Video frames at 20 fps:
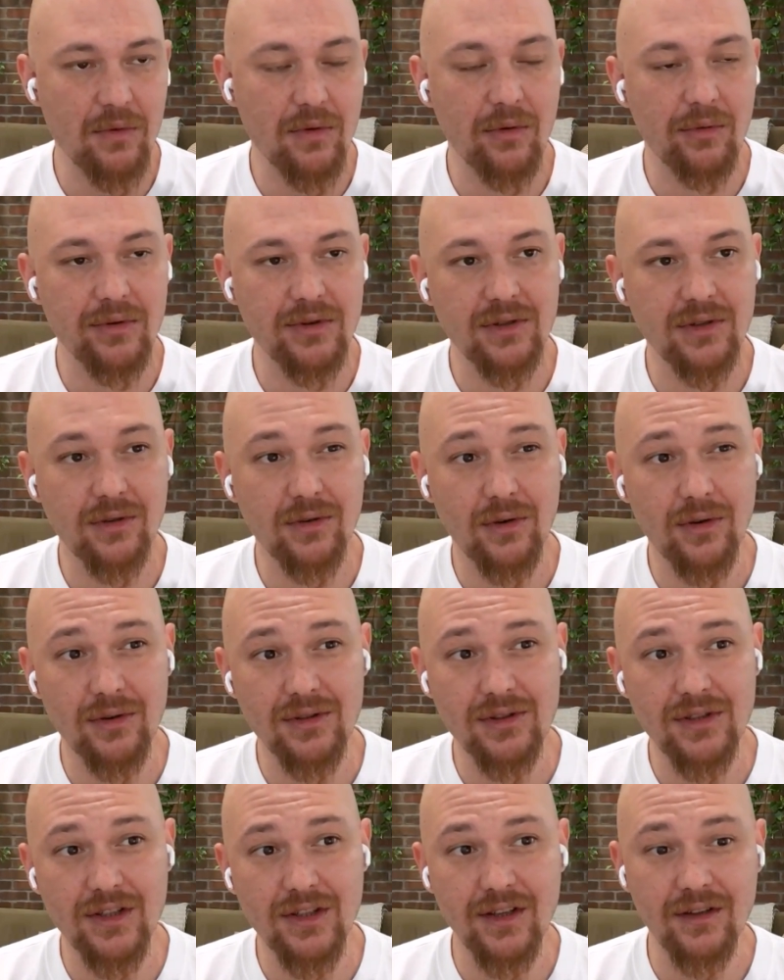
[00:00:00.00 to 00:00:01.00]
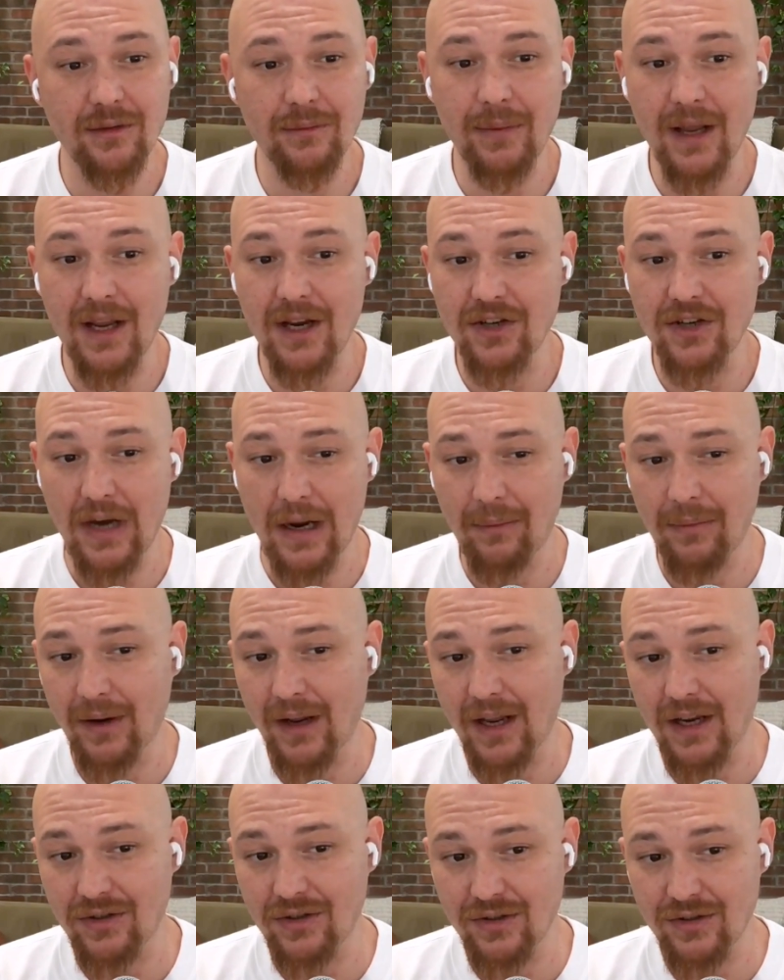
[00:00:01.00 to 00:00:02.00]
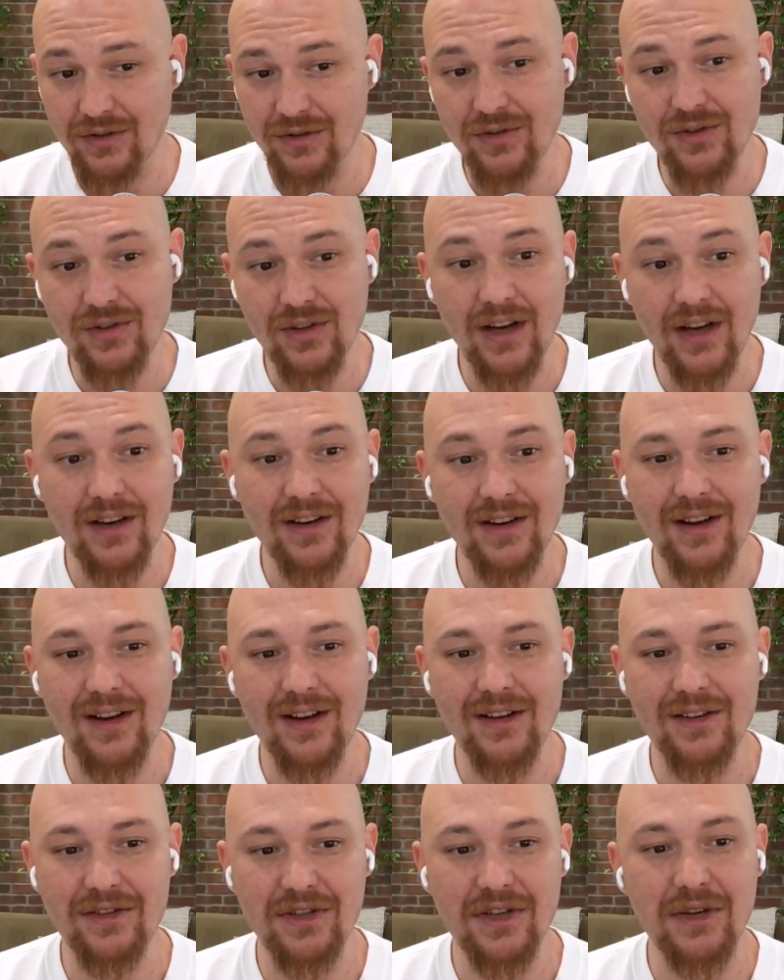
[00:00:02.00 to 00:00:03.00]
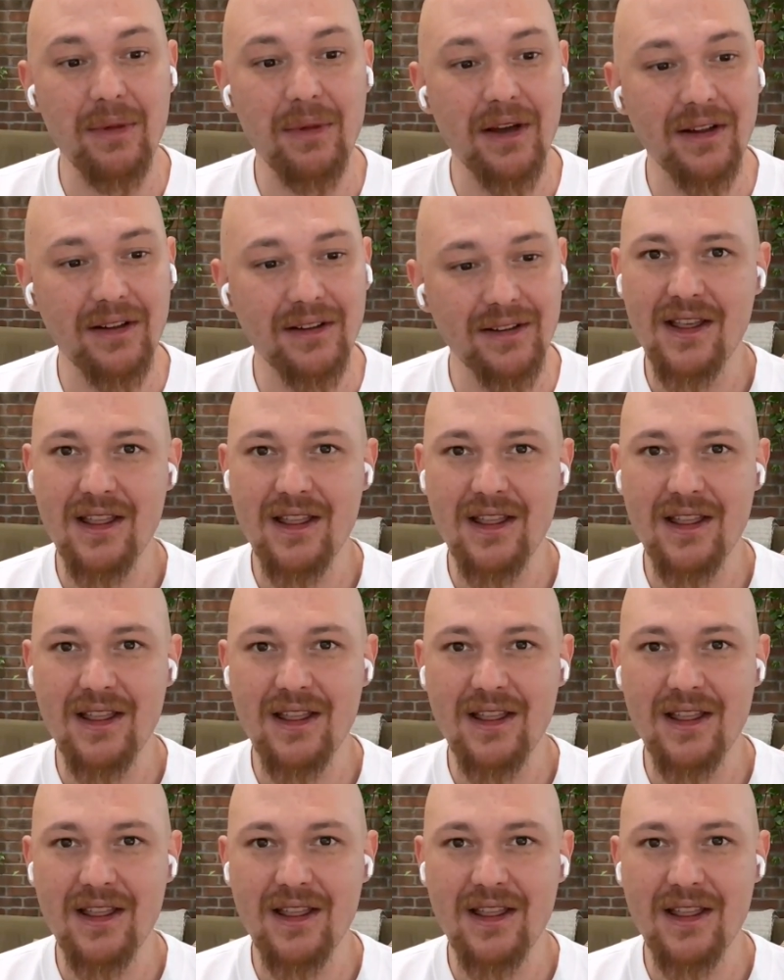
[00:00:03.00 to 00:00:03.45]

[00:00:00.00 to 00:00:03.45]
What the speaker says: what we used to call single page applications like Gmail,